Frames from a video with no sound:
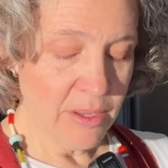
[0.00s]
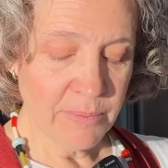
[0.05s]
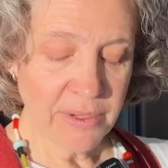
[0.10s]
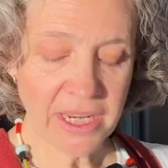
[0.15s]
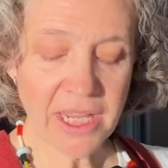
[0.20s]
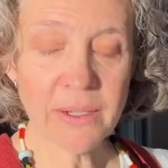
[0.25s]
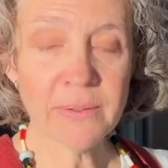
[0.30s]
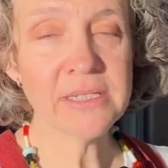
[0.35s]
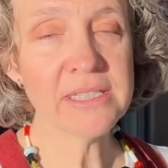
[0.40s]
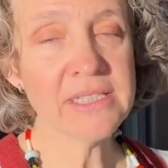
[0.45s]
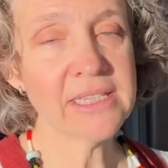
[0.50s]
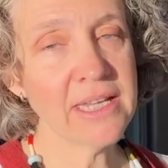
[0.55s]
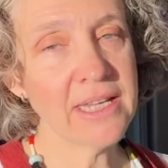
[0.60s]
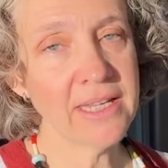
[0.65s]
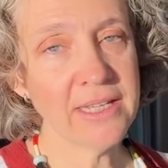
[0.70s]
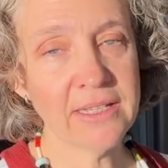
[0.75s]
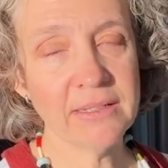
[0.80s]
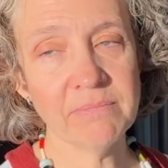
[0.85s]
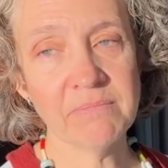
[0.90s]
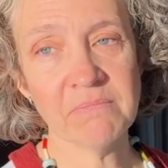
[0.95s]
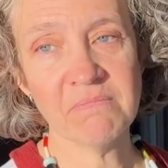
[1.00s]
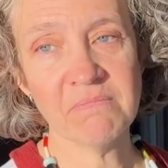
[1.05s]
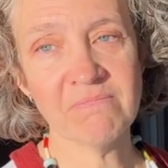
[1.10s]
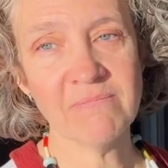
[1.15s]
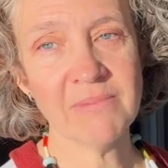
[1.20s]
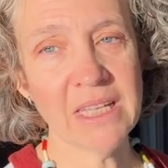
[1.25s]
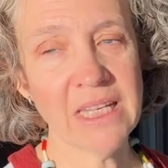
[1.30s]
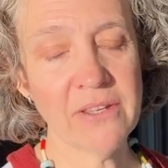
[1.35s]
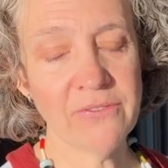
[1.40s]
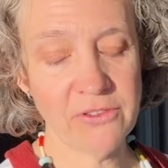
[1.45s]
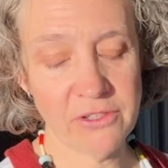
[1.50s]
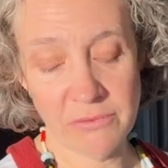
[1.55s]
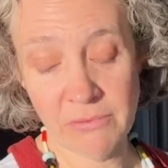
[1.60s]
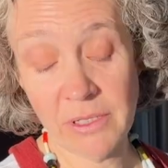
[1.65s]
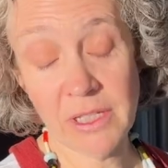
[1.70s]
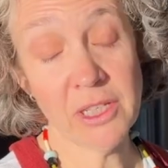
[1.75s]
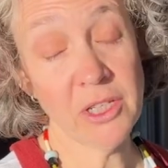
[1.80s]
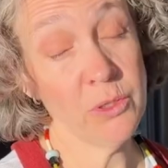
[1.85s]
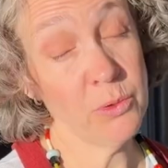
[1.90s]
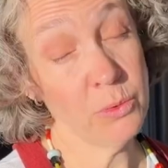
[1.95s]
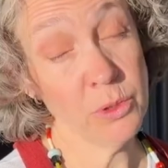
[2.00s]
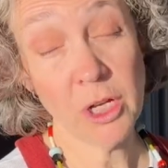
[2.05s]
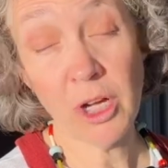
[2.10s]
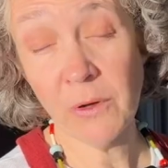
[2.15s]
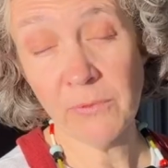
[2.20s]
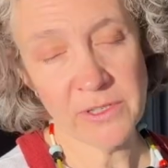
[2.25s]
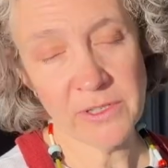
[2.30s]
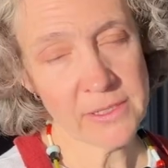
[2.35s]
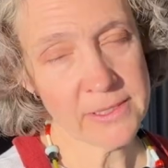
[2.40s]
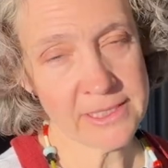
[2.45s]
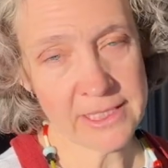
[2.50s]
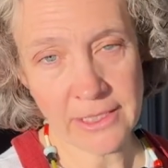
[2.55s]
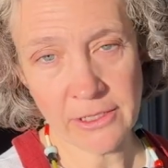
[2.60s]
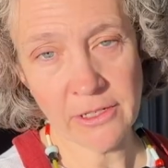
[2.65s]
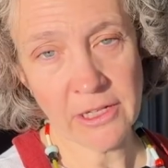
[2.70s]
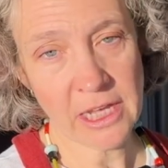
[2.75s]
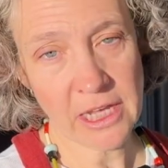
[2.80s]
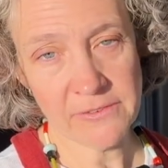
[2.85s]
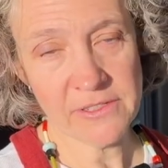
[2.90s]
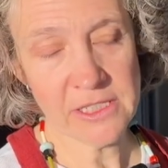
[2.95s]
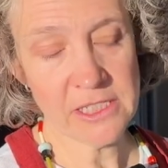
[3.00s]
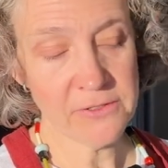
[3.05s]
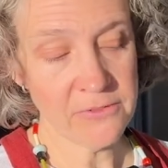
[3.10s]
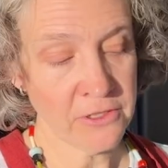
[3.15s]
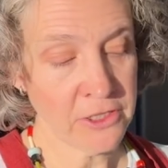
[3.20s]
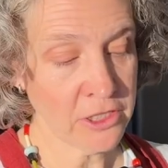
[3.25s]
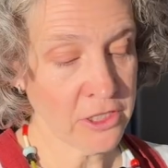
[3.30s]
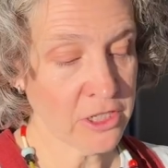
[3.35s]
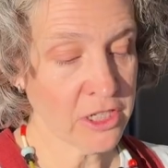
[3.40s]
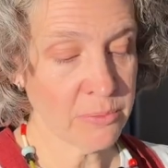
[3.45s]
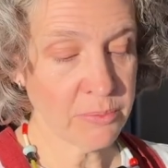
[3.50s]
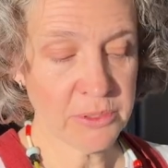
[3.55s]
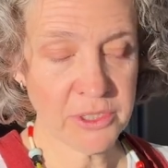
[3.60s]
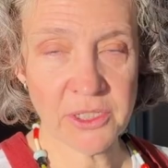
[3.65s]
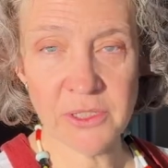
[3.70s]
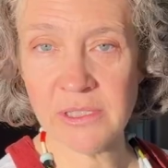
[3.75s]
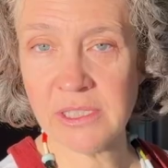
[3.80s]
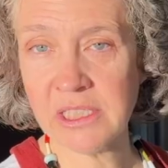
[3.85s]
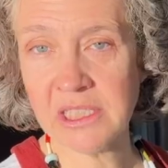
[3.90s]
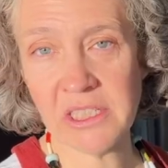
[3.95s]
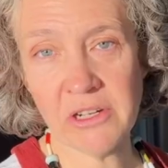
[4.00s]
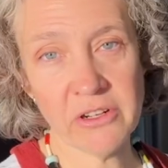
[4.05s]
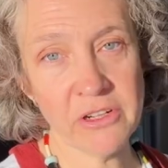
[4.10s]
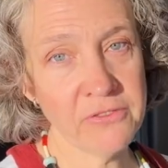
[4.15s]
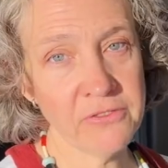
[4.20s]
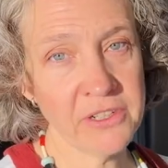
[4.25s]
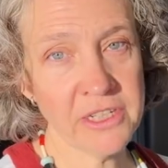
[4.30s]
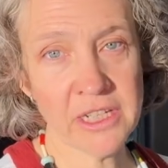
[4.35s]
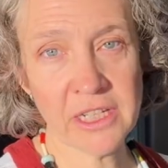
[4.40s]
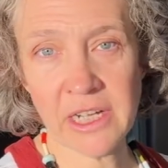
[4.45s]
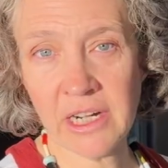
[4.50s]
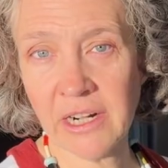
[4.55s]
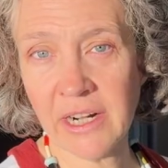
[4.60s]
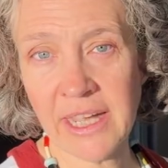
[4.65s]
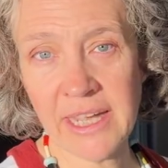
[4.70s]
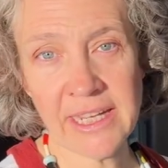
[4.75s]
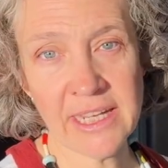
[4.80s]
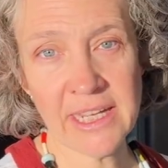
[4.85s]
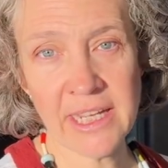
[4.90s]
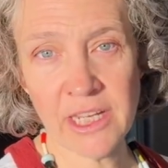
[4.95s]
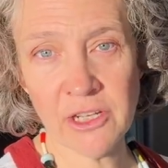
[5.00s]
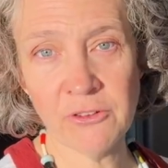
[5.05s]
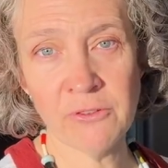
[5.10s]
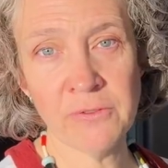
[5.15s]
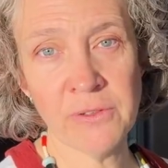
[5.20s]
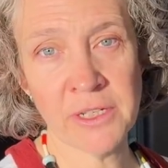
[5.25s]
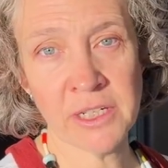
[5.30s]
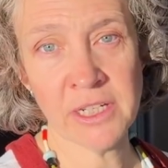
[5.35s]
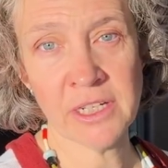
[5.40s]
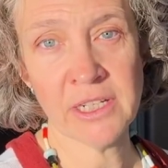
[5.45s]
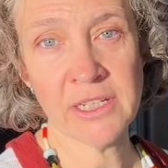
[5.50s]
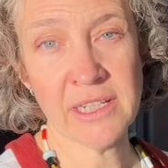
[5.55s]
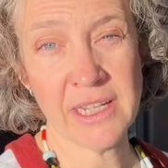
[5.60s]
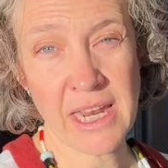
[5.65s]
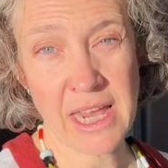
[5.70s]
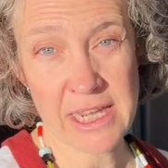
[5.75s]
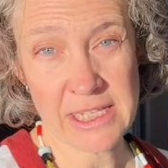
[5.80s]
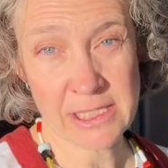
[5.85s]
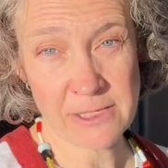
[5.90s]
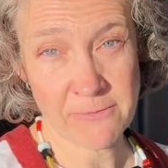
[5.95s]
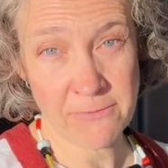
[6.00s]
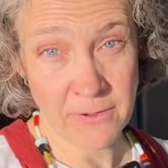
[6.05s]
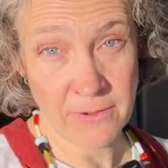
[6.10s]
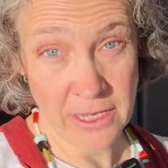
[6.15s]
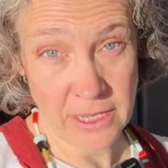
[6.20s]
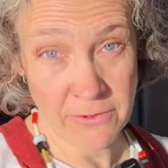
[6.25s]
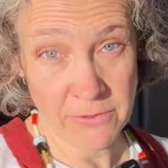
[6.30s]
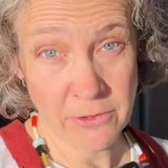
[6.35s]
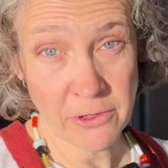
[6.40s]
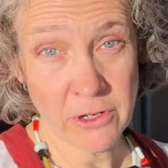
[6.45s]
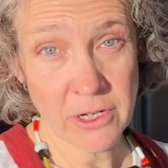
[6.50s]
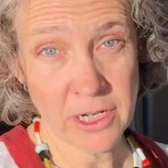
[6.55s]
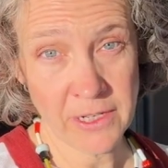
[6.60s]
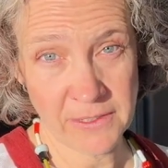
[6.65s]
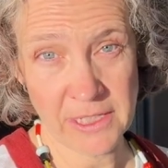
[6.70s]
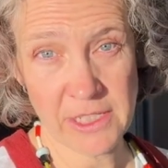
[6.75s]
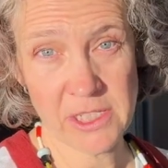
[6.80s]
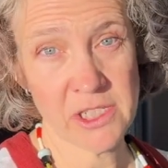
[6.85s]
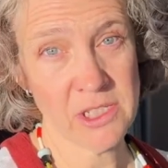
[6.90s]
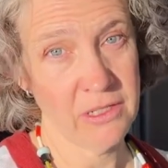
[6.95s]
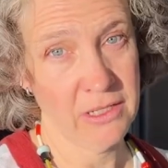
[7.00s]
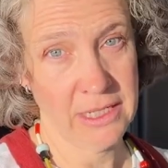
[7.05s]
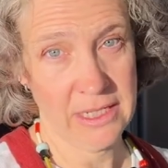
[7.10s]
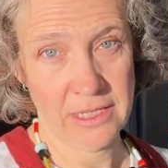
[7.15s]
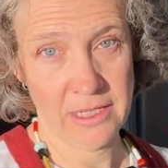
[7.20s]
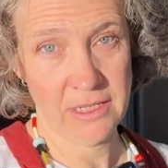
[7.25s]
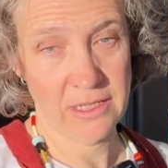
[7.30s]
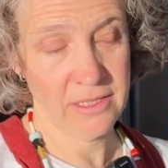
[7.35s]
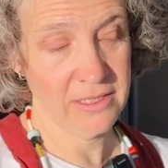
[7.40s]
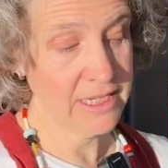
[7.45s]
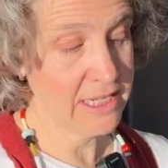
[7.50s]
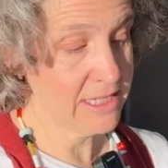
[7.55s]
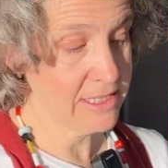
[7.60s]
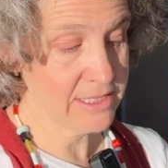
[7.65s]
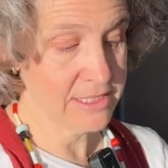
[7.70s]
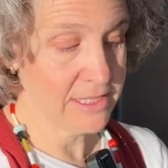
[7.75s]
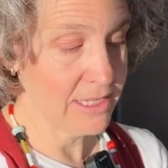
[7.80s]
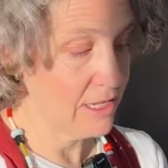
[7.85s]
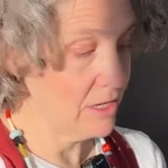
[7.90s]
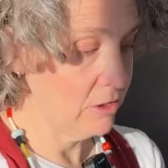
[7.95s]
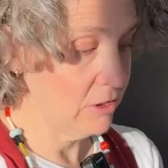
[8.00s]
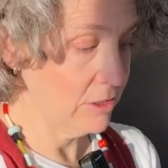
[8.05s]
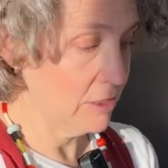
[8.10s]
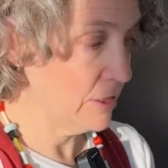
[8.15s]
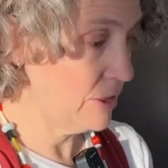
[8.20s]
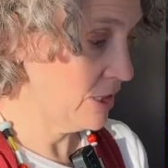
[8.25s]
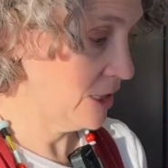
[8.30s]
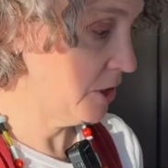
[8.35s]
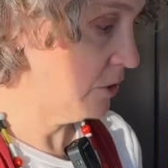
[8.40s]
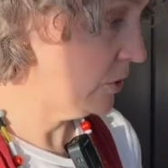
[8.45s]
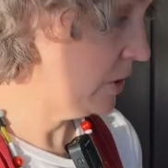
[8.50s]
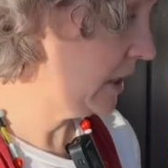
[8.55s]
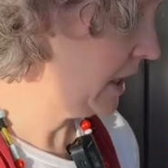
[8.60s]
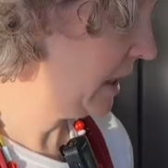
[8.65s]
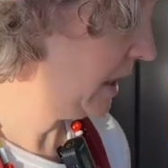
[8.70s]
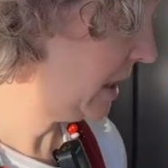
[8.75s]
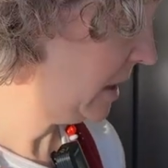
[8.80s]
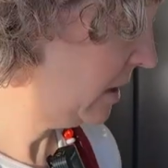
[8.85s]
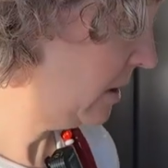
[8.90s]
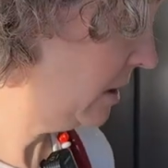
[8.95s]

But I would say, if you obviously don't have this vinegar, but use sherry vinegar, any kind of vinegar that has flavor and that you like. That's the only thing you need.